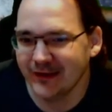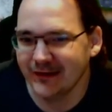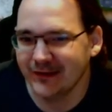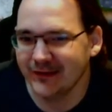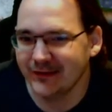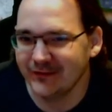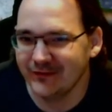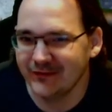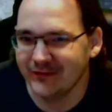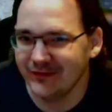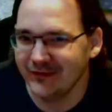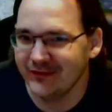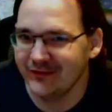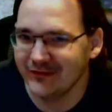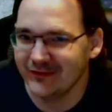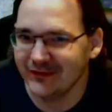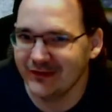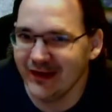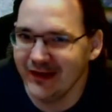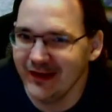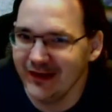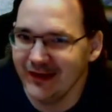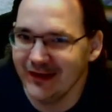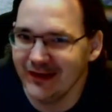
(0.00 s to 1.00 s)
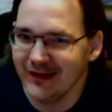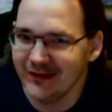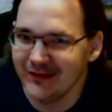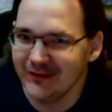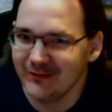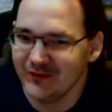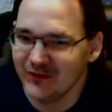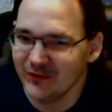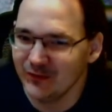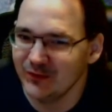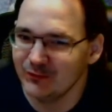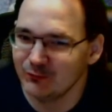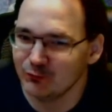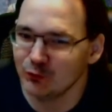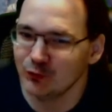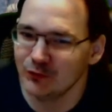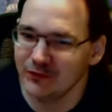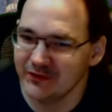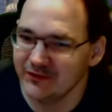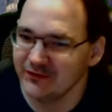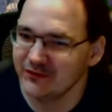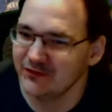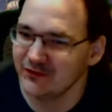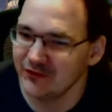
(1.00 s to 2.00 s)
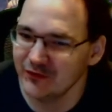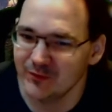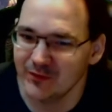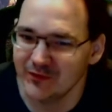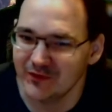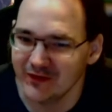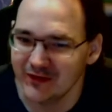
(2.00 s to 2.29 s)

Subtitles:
He's this kid doing really stupid things,